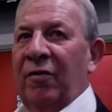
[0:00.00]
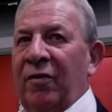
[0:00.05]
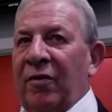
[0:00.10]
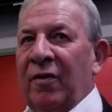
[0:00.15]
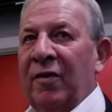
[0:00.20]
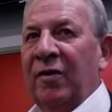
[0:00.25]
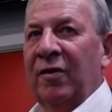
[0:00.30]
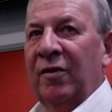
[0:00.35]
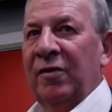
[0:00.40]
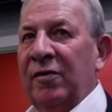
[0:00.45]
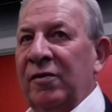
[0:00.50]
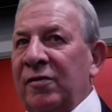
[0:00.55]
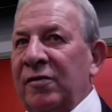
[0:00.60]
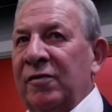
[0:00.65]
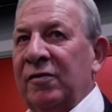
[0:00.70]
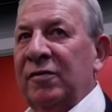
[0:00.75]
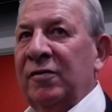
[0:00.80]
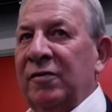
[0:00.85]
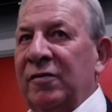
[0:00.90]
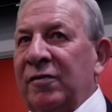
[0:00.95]
that whole
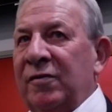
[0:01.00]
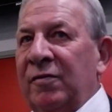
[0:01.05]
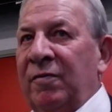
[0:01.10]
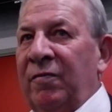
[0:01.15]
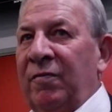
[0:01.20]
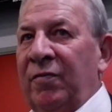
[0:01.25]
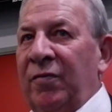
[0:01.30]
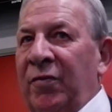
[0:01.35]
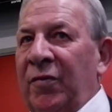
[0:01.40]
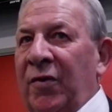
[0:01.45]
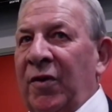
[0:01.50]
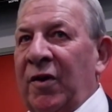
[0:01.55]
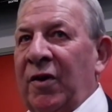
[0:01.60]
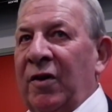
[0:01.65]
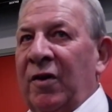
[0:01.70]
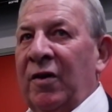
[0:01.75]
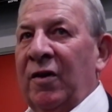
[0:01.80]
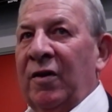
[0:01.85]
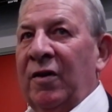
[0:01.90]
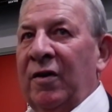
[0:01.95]
house is
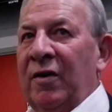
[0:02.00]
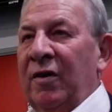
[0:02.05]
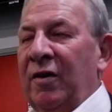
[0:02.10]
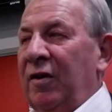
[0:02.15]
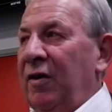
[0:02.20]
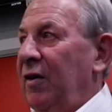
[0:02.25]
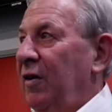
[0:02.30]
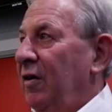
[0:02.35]
behind.